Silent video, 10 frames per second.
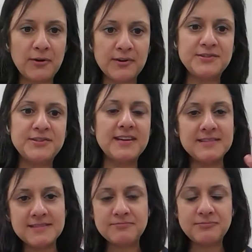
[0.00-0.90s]

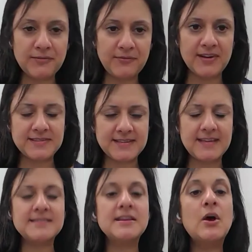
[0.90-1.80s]
colleges,
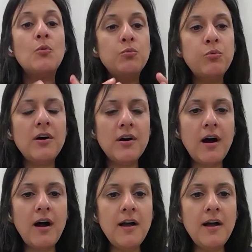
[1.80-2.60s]
universities, what